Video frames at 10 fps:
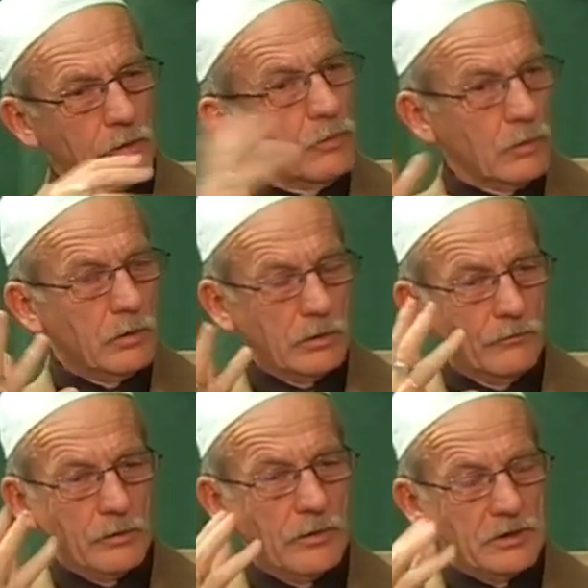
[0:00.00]
all,
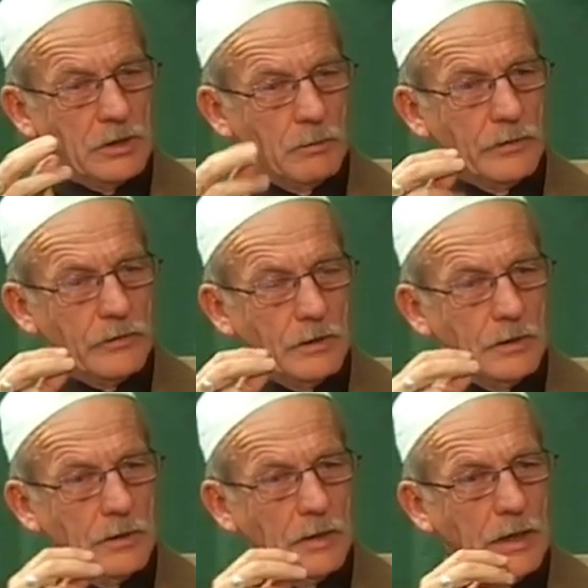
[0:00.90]
for the Jamaat.
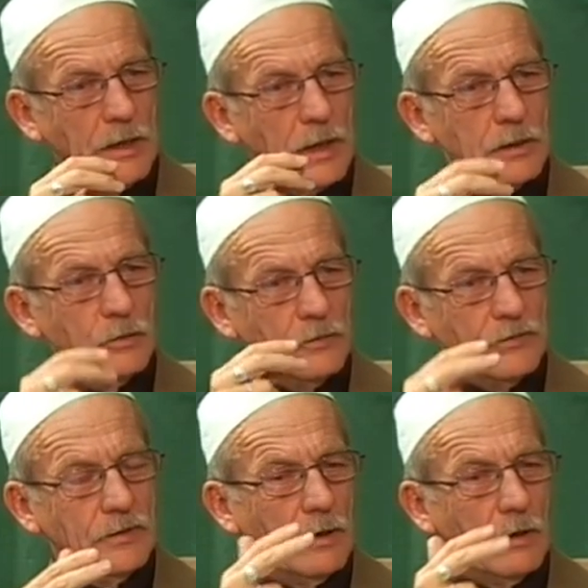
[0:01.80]
And I could
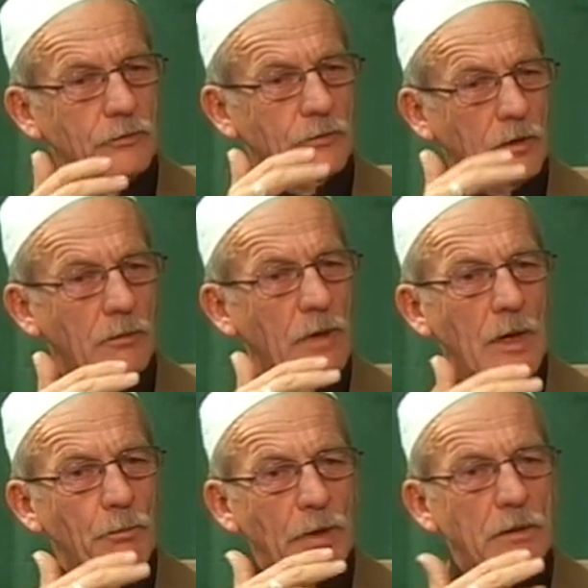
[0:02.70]
see how sorry it was.
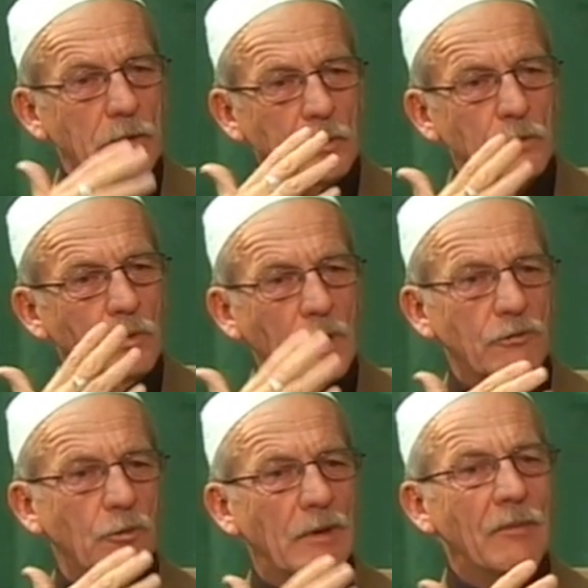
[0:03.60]
But you have
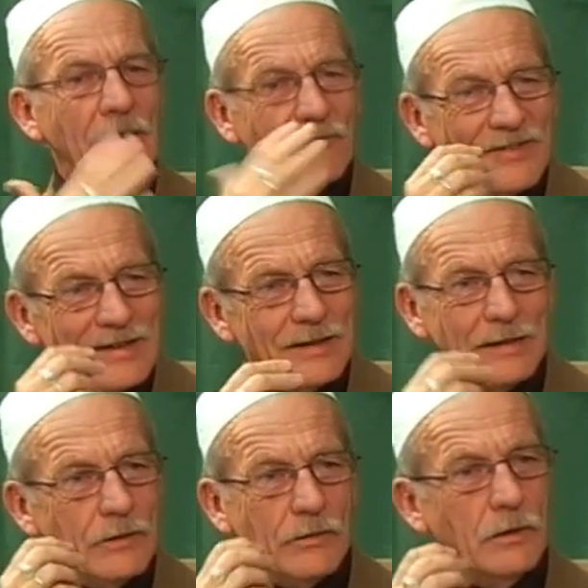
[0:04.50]
to believe,
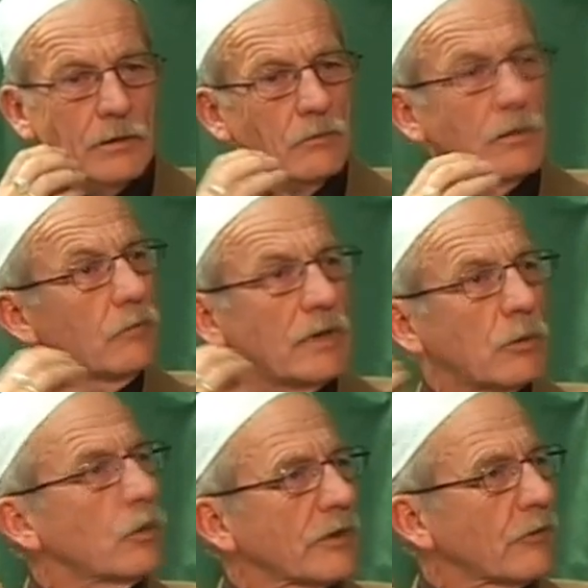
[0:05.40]
we
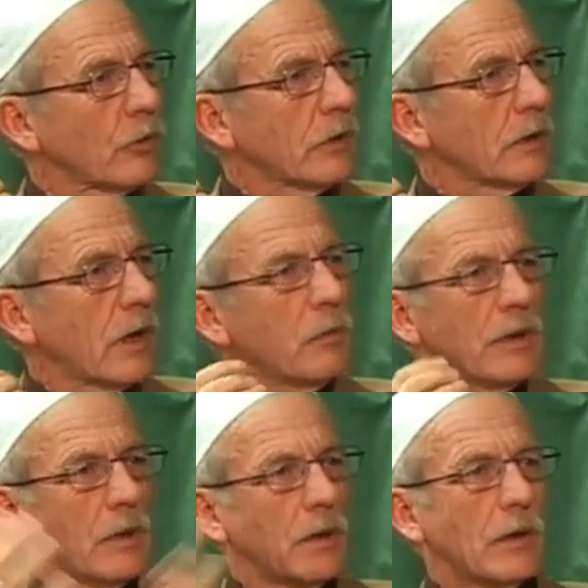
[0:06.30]
couldn't afford it. I
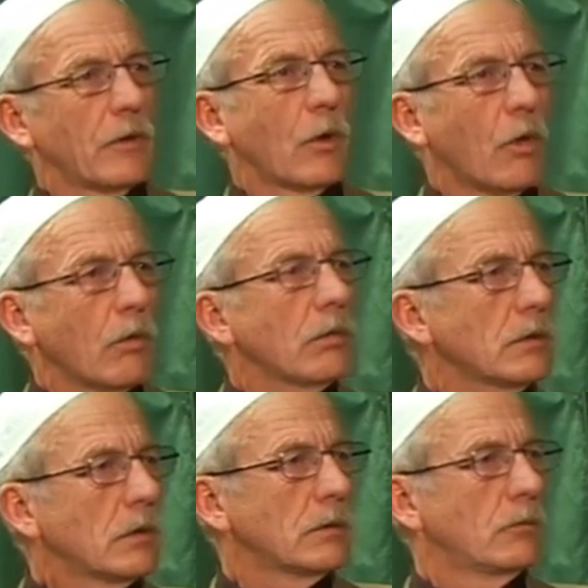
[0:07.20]
mean, the
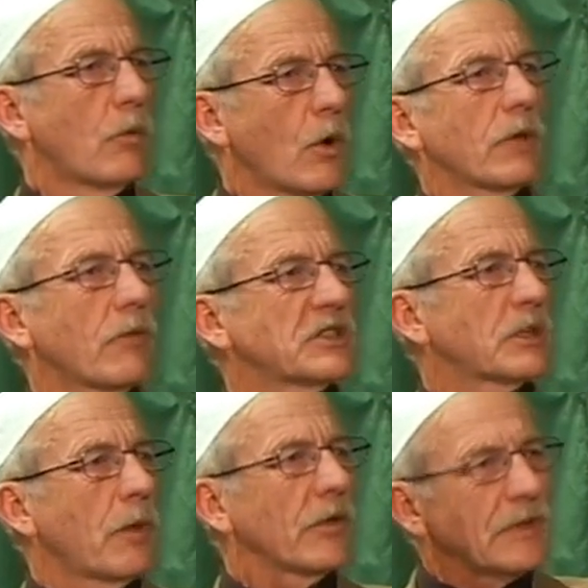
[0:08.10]
whole worldwide
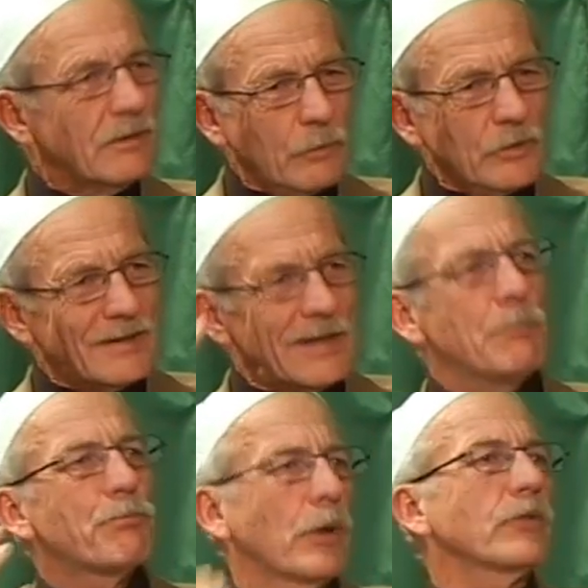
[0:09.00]
Jamaat, it was
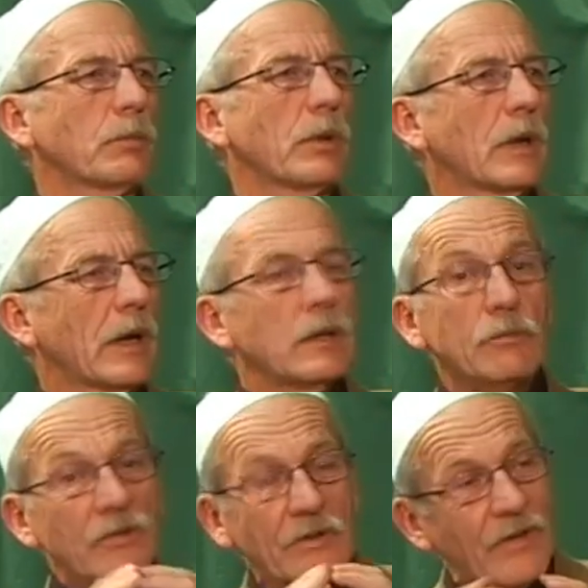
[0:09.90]
impossible. And it
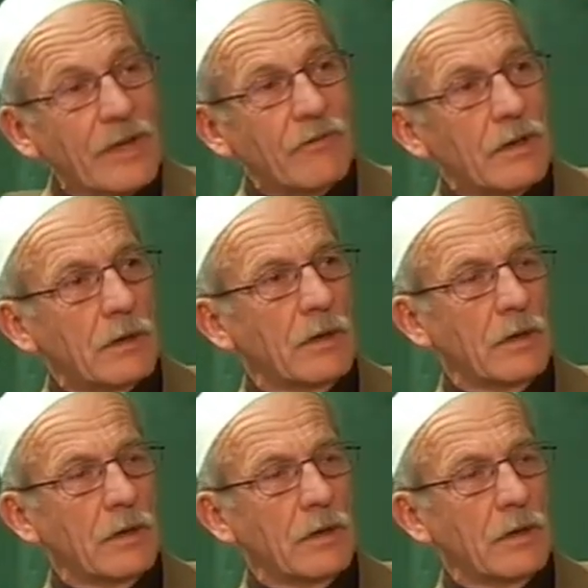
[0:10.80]
was a very, very,